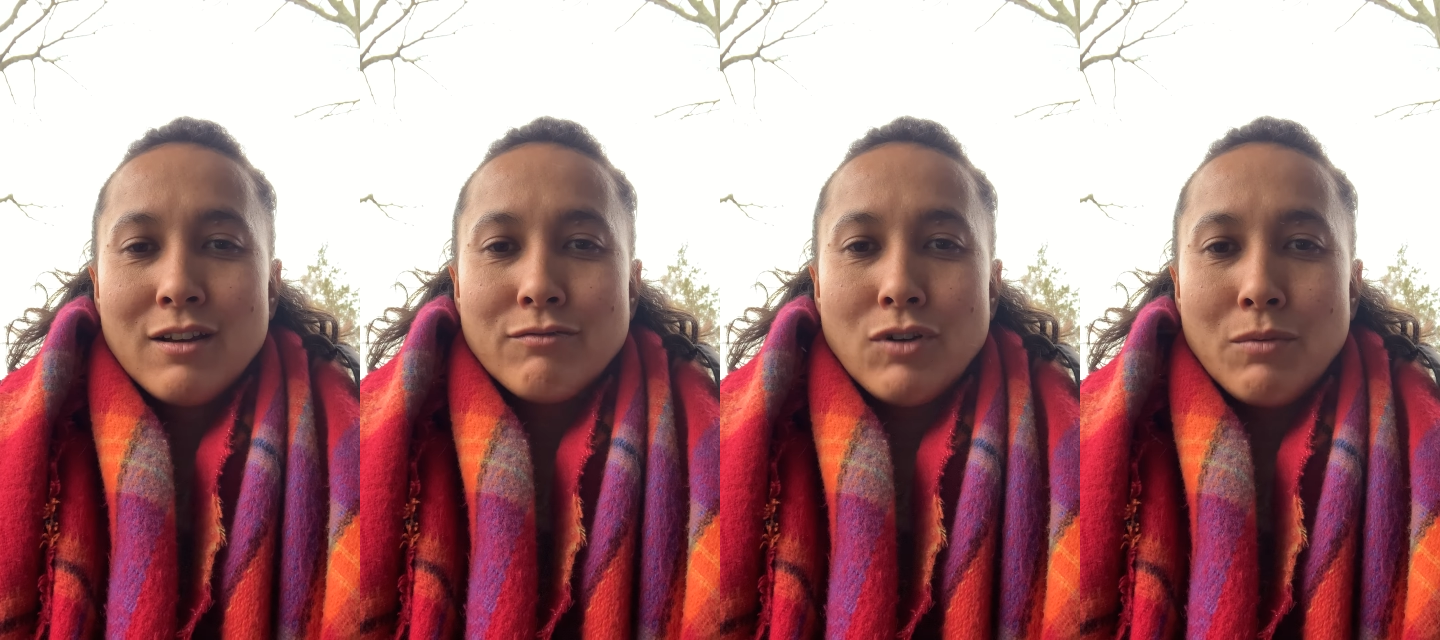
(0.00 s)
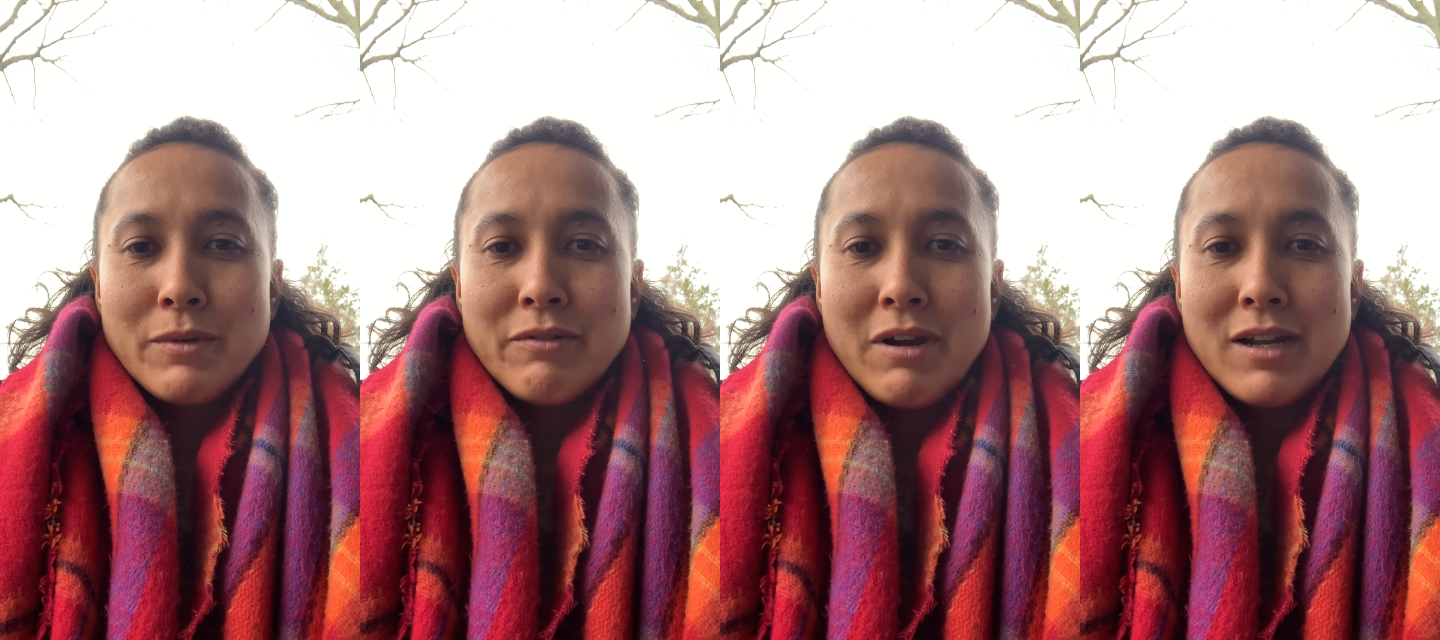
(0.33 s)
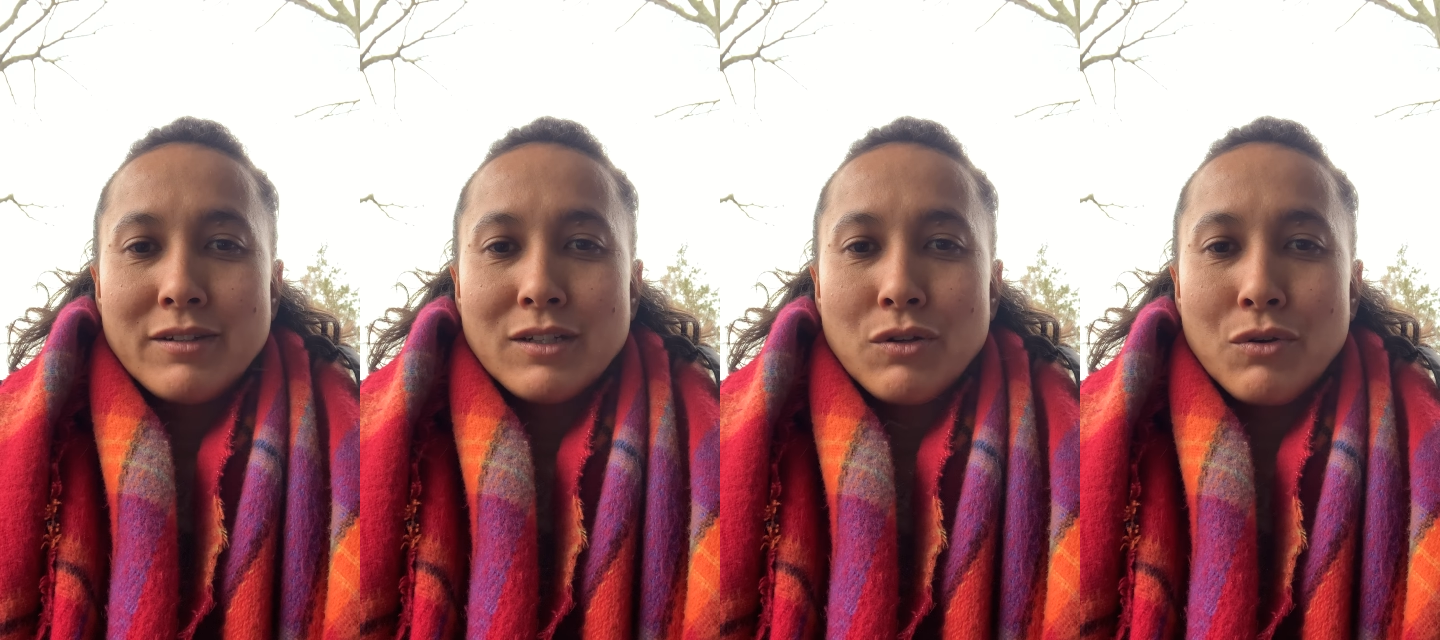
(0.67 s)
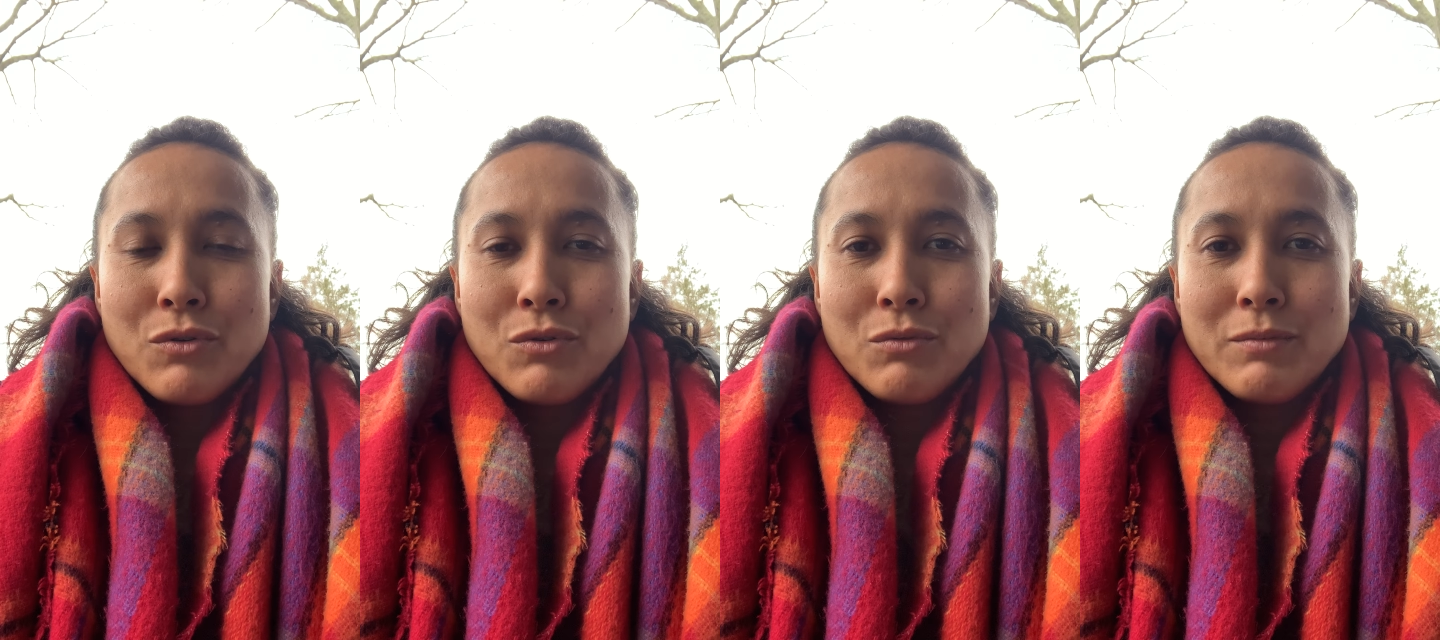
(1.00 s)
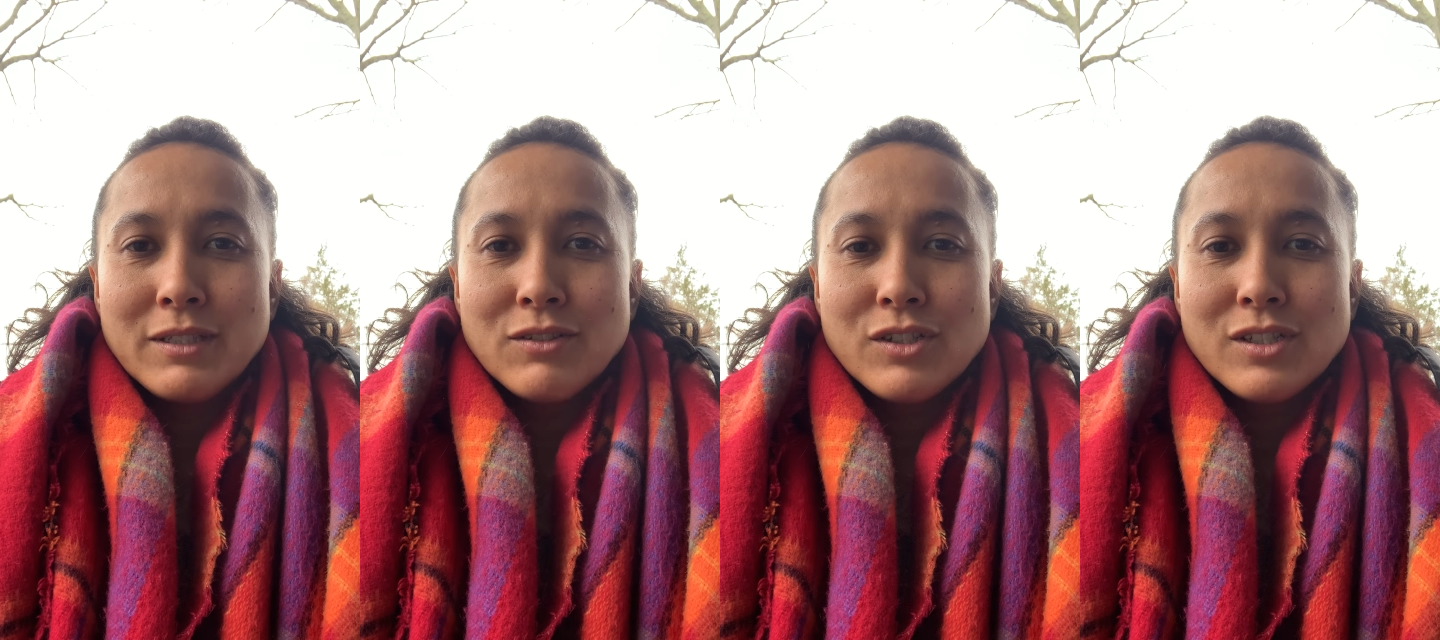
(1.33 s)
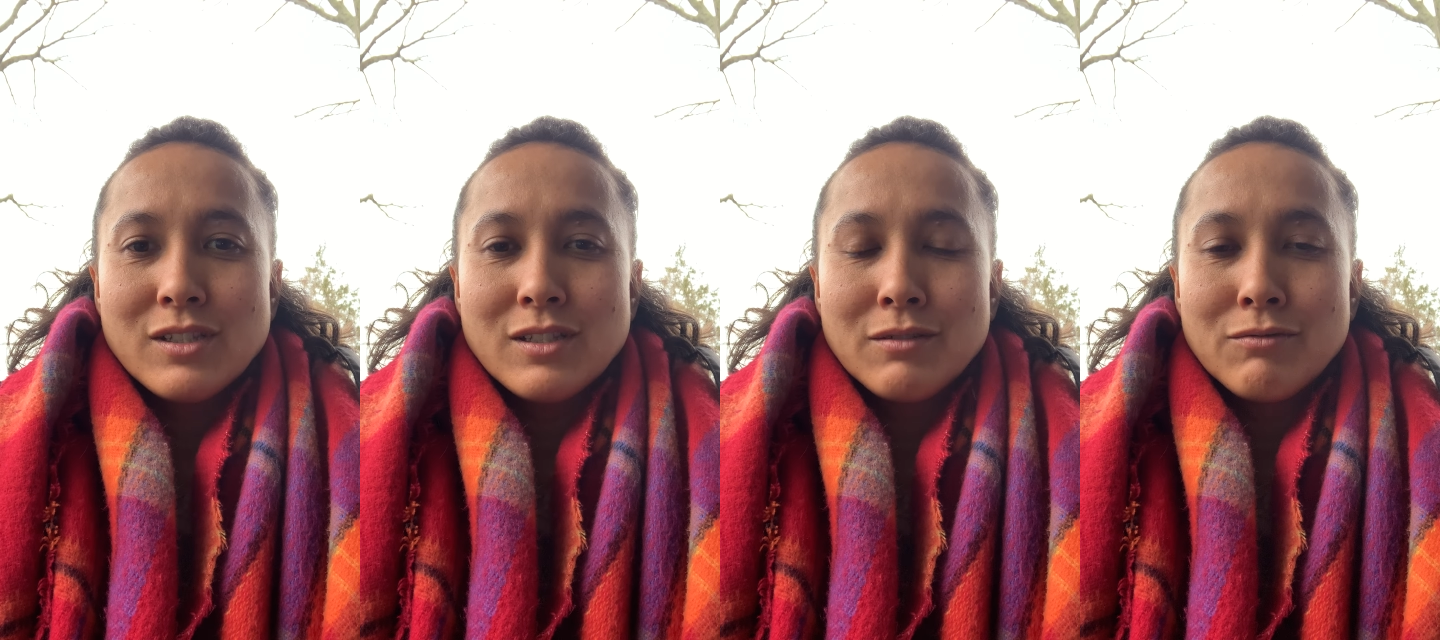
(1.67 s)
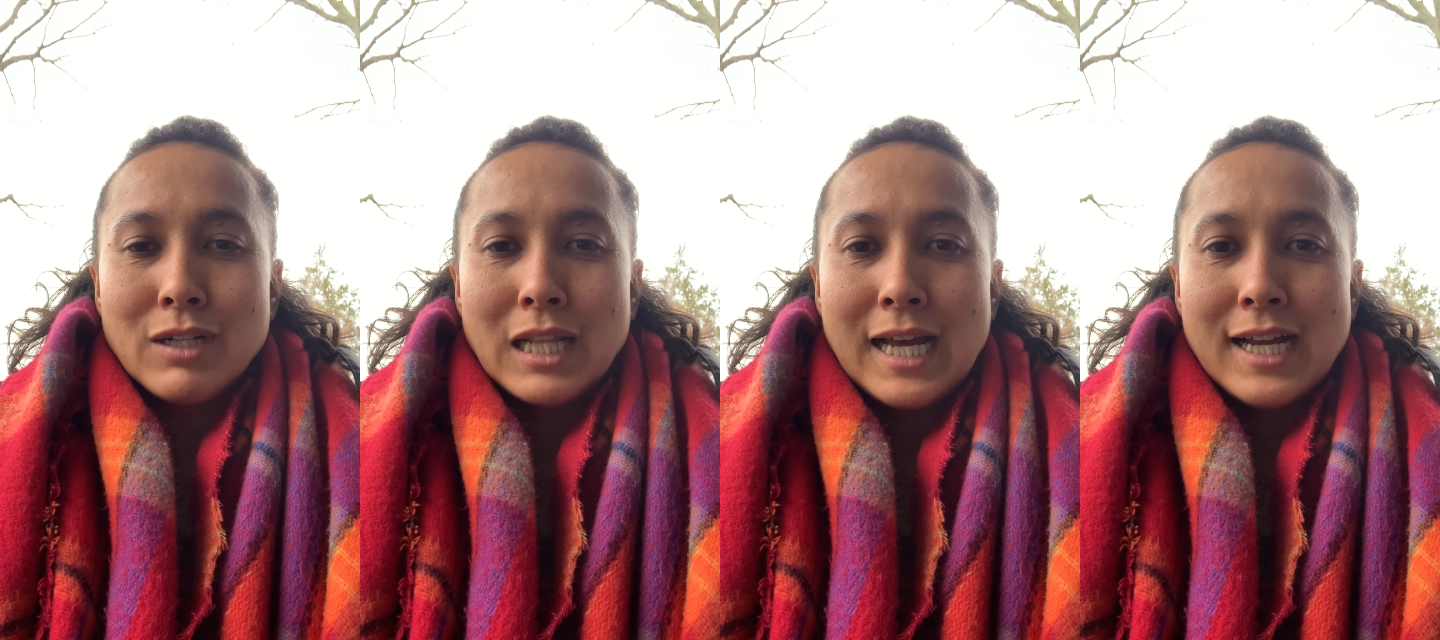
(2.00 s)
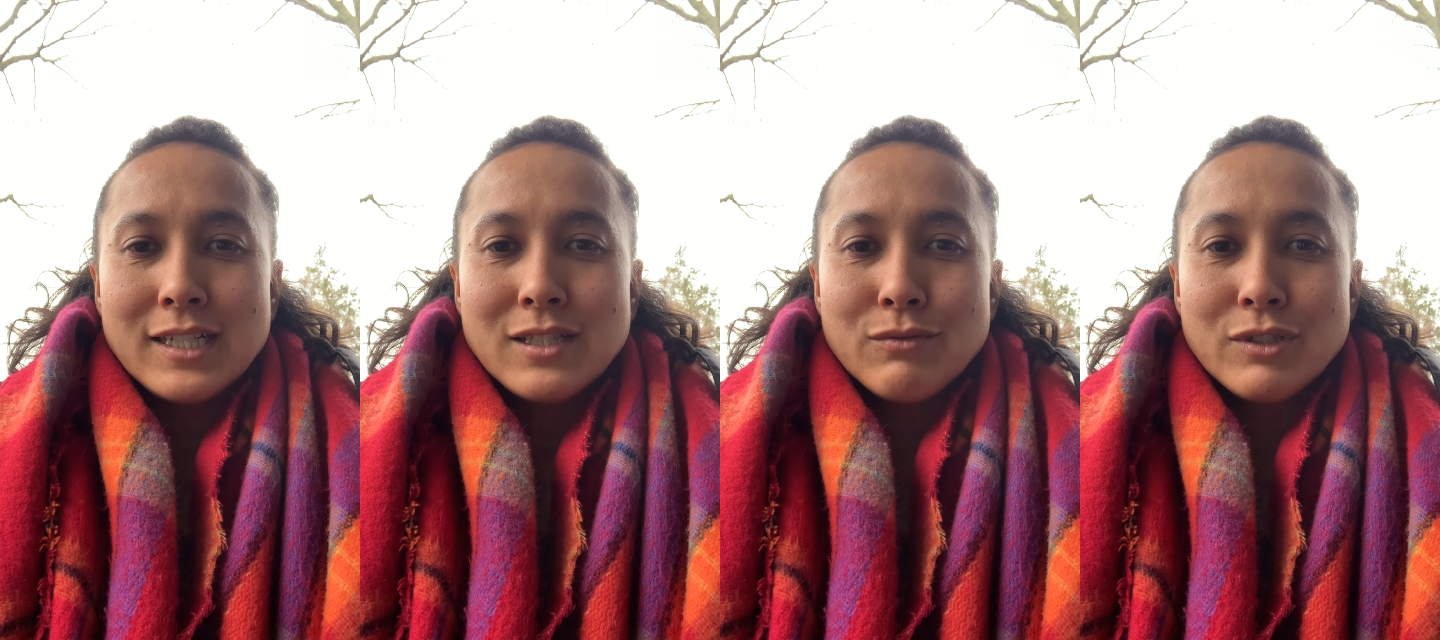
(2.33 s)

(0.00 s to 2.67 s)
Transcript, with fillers: roam around at home and just relax,